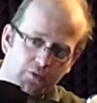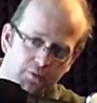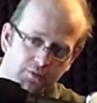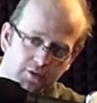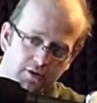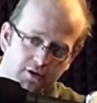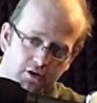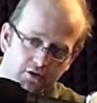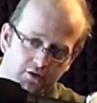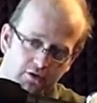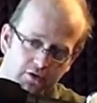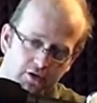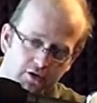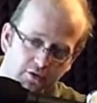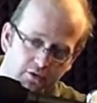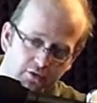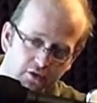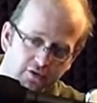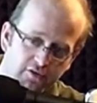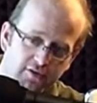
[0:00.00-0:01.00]
uh, from the
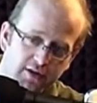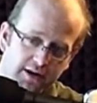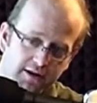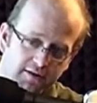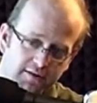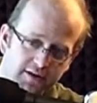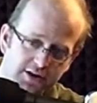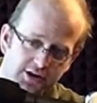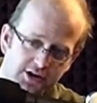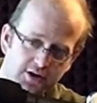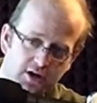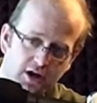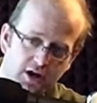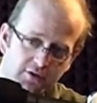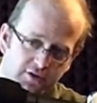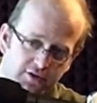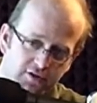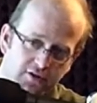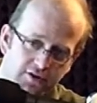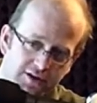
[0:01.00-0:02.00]
local university extension
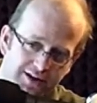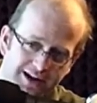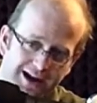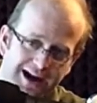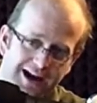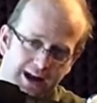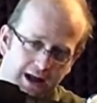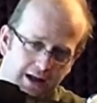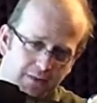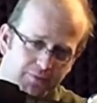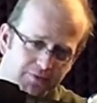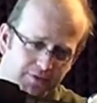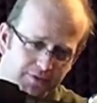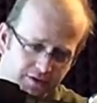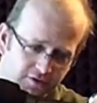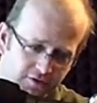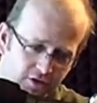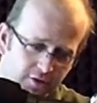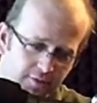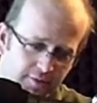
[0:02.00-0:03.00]
office, you can kind of
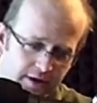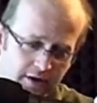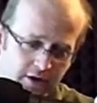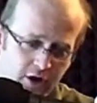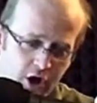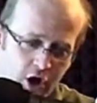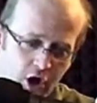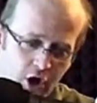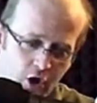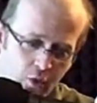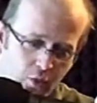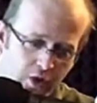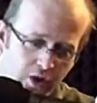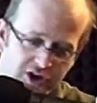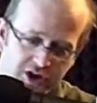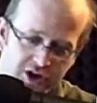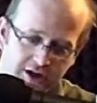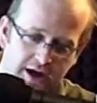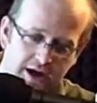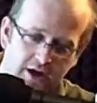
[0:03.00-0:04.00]
determine
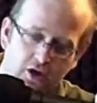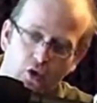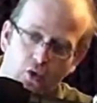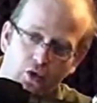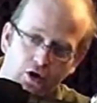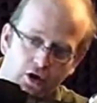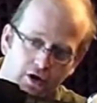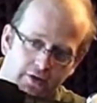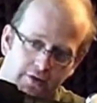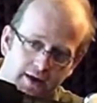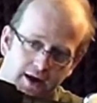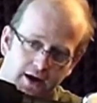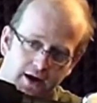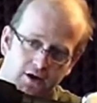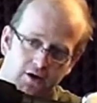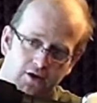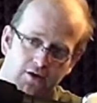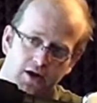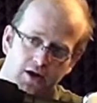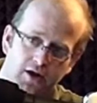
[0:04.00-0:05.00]
what you got going on
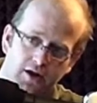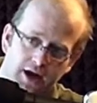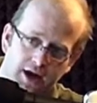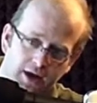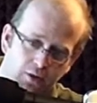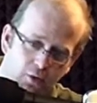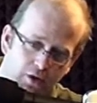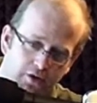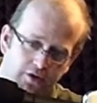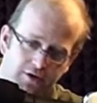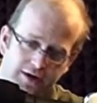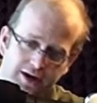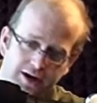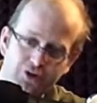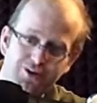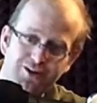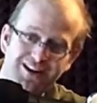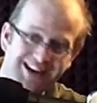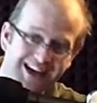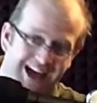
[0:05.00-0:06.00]
there and whether or
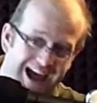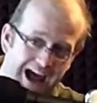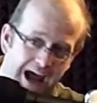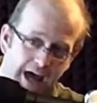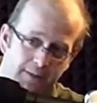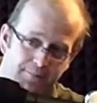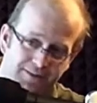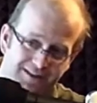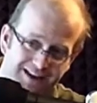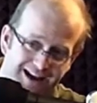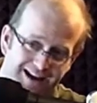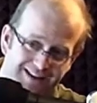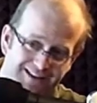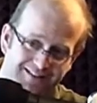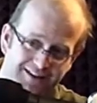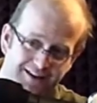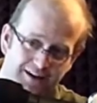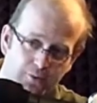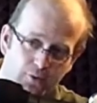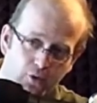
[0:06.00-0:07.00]
not you need to add
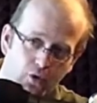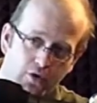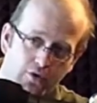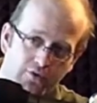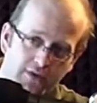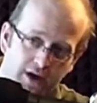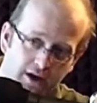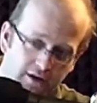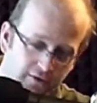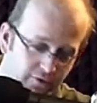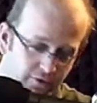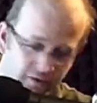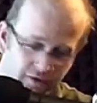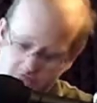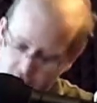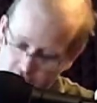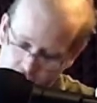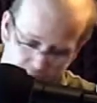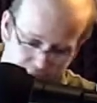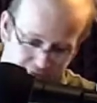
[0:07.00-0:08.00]
potassium or
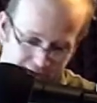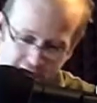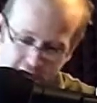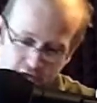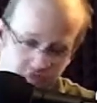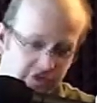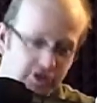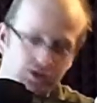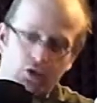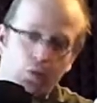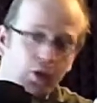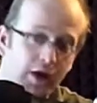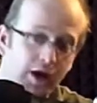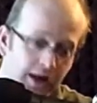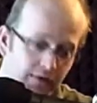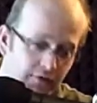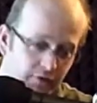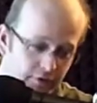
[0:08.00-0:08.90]
phosphorus or nitrogen or